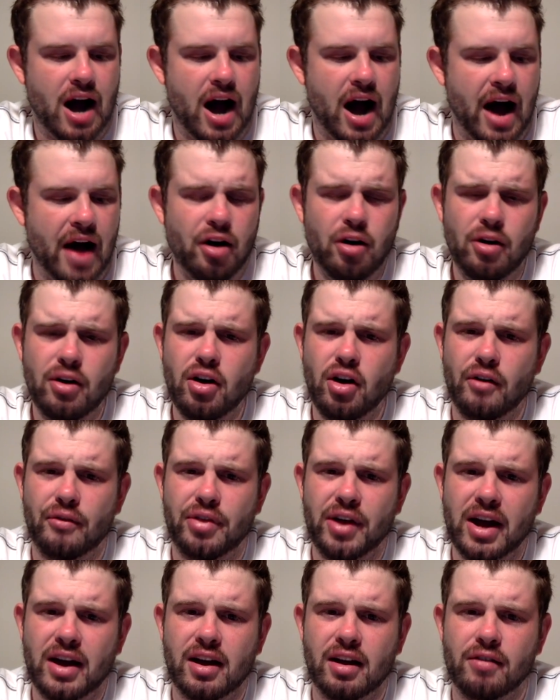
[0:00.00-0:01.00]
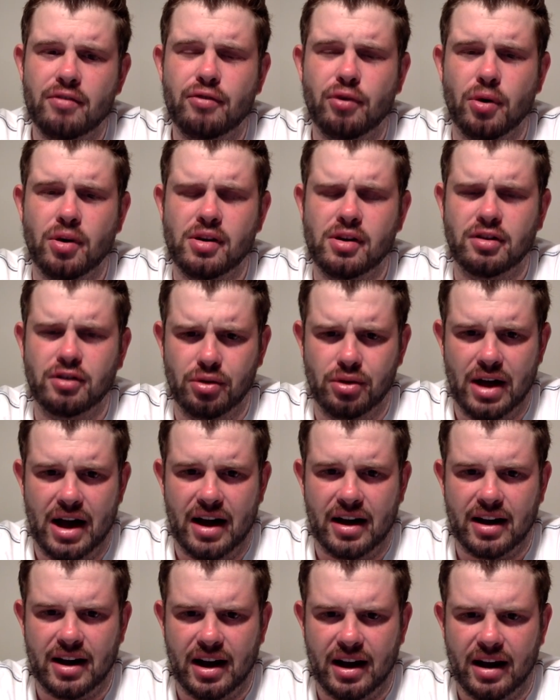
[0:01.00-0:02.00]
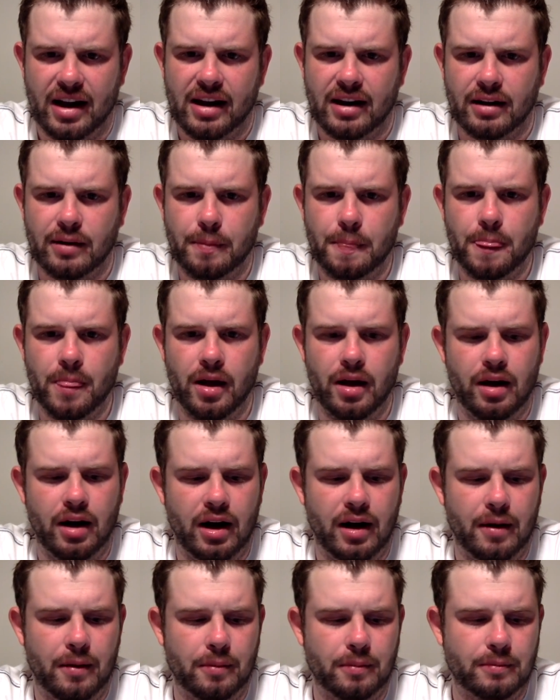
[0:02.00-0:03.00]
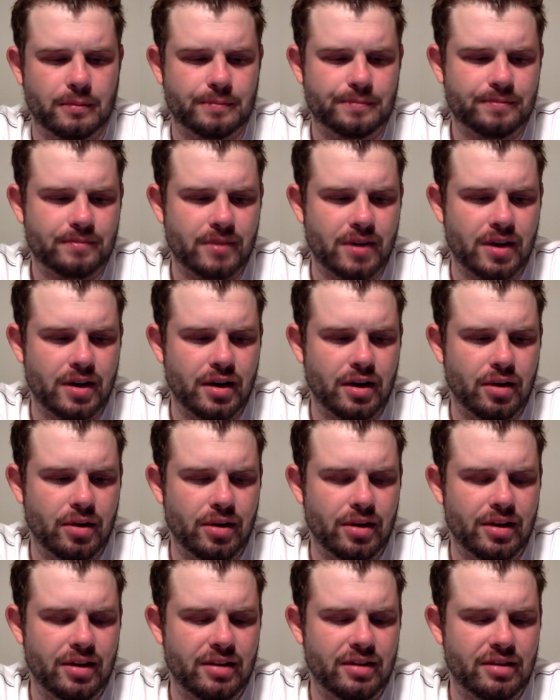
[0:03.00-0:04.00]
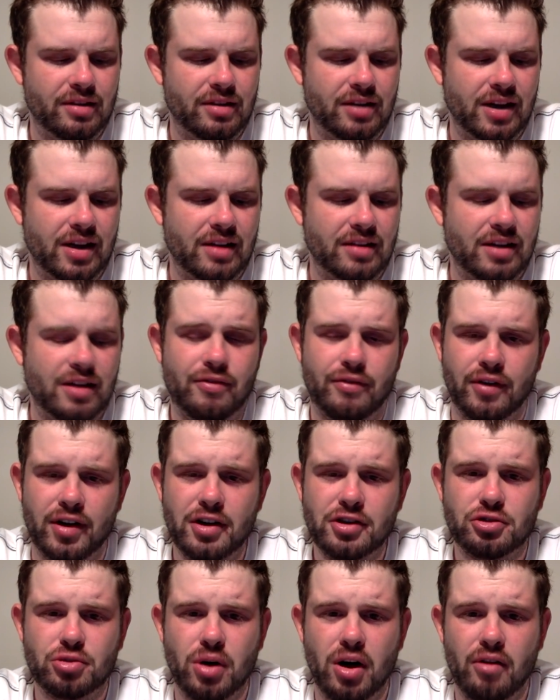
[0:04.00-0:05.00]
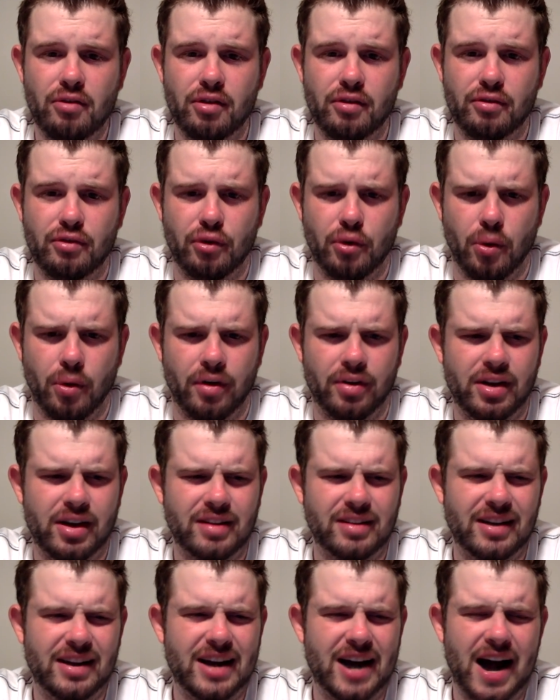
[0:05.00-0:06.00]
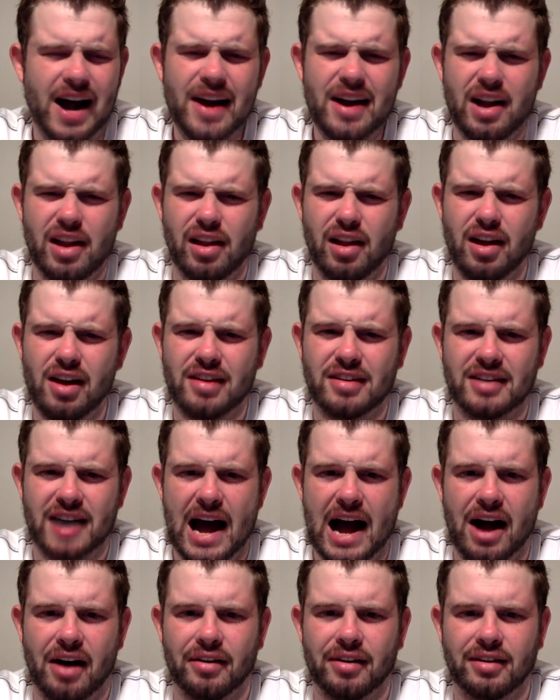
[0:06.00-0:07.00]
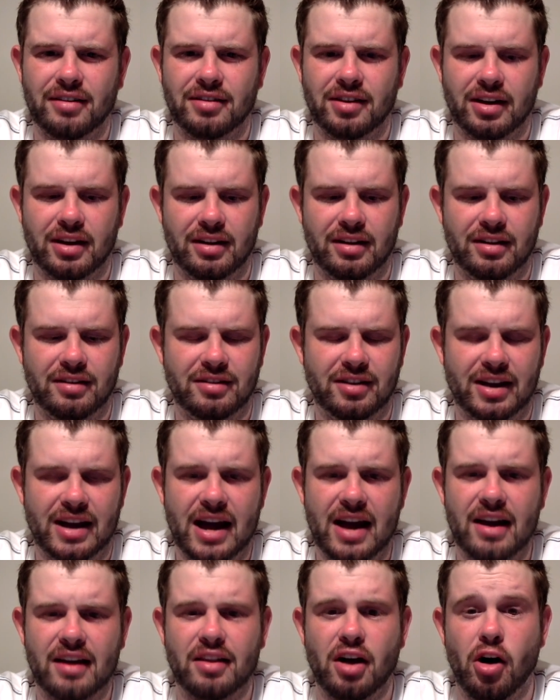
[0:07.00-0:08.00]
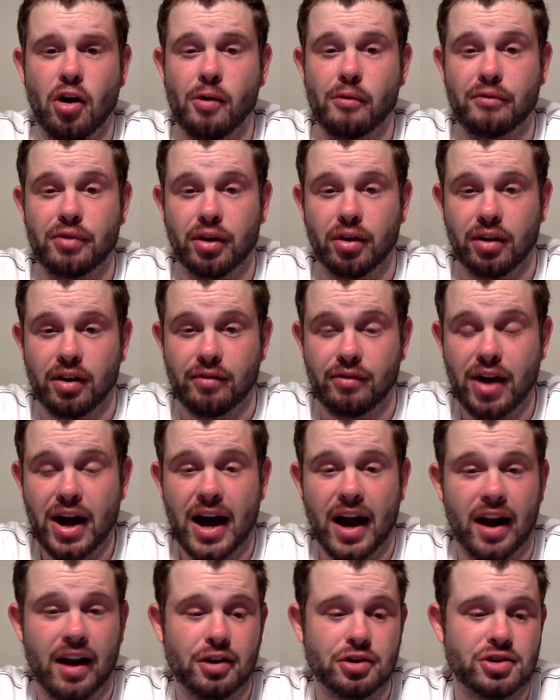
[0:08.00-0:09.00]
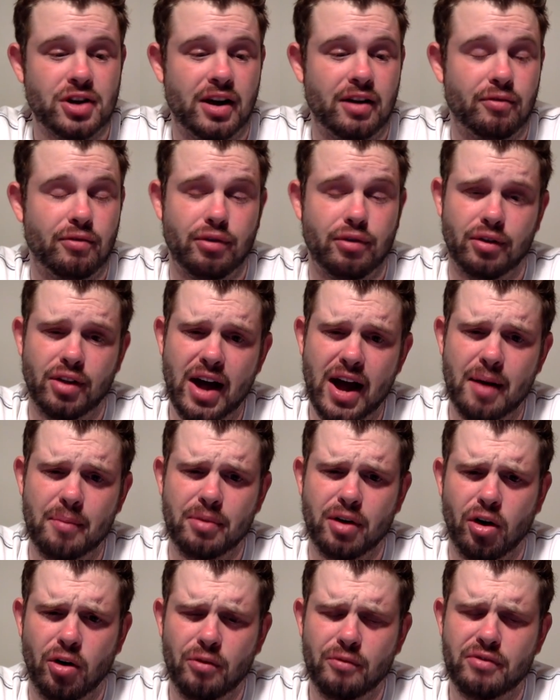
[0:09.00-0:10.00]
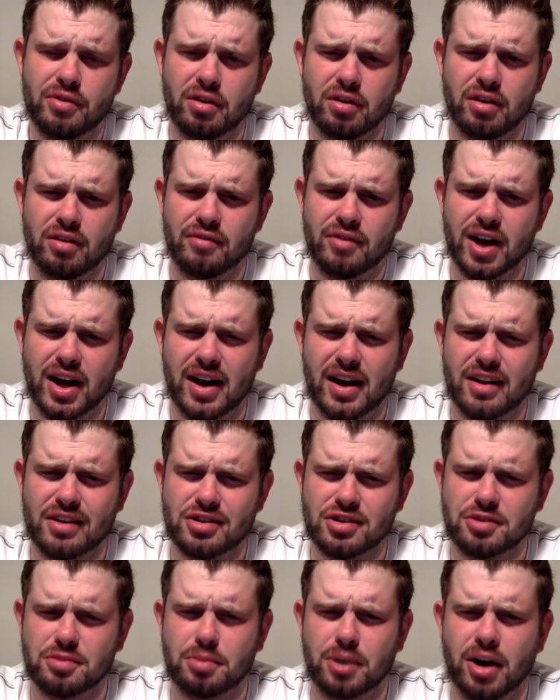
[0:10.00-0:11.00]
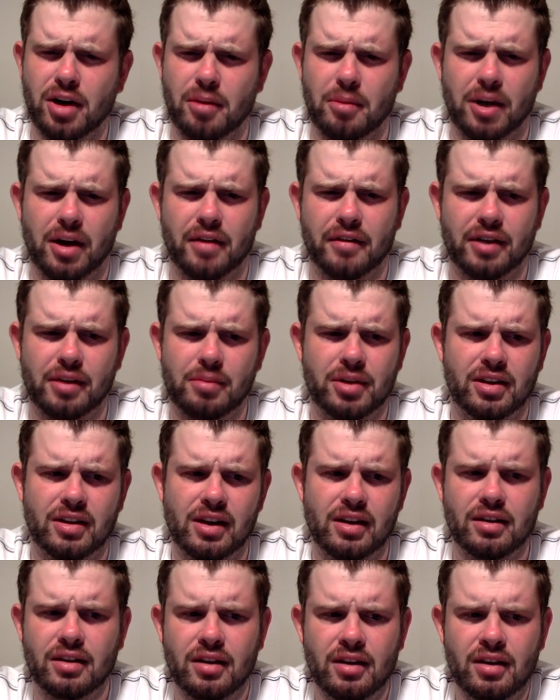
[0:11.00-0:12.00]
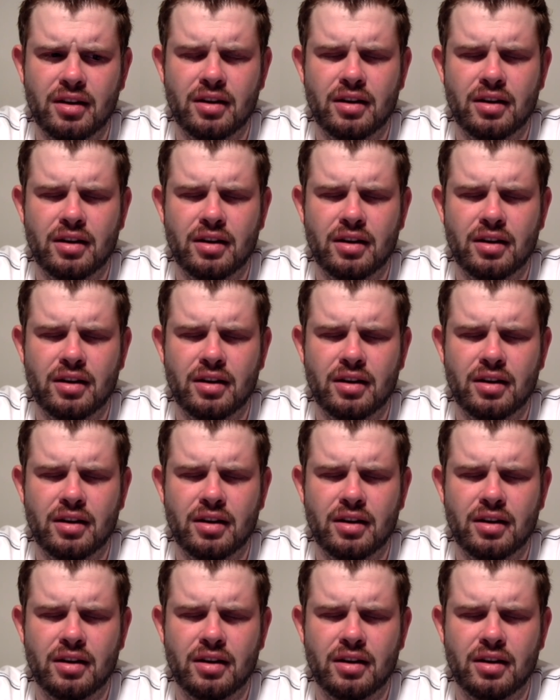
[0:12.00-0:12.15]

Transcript: I don't know if they can afford to do that again. Um, you know, they they finished twelve and four. They they kind of lucked out into into getting the home field advantage, and for them, the home field advantage is paramount. I mean, they